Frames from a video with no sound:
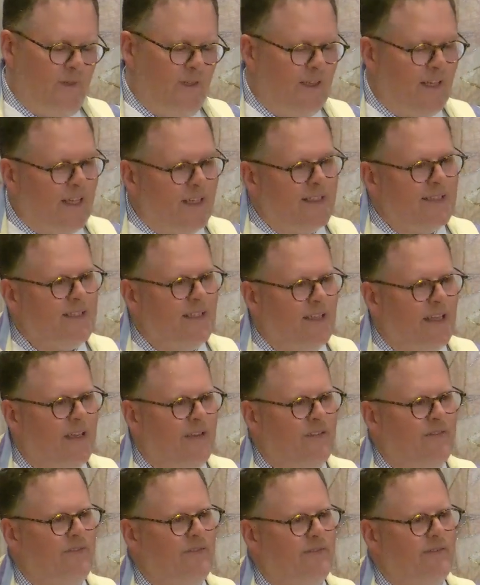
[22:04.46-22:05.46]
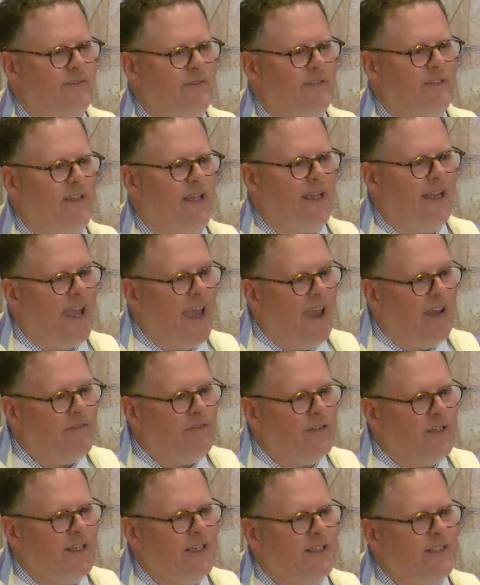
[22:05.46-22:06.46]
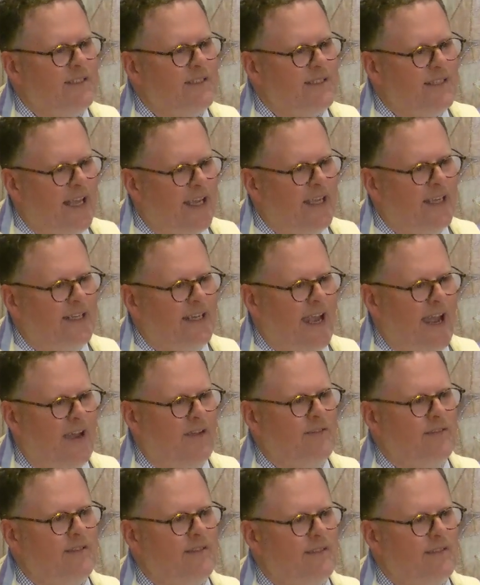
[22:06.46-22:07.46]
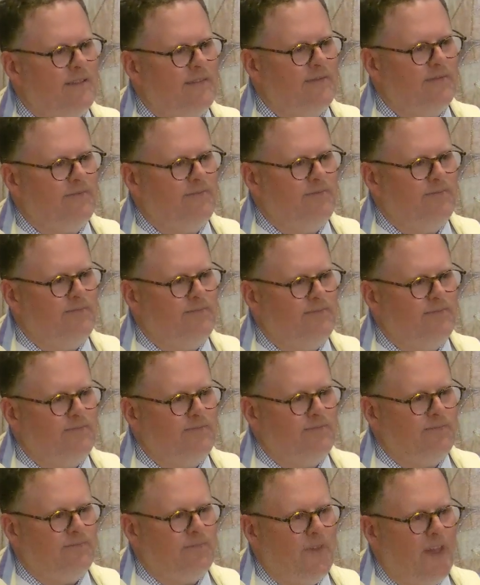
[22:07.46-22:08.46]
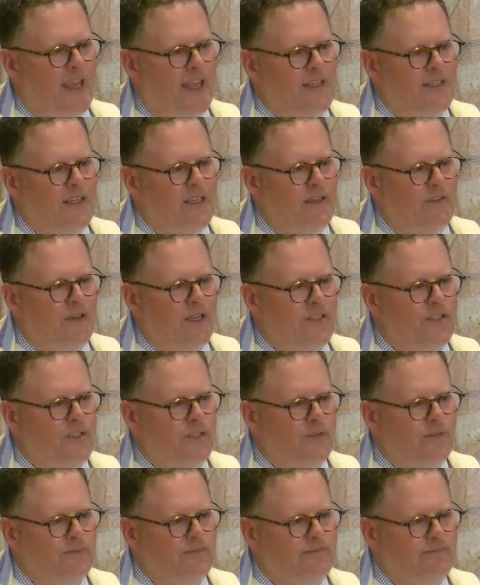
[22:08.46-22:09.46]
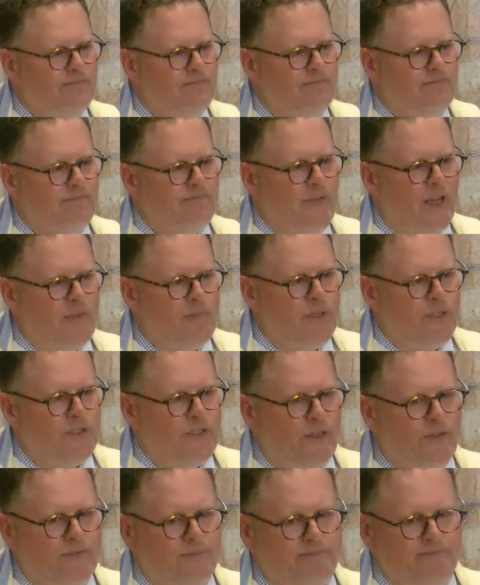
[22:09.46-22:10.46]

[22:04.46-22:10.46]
Let us live like every second counts. Ken yehi ratzon. May it be so.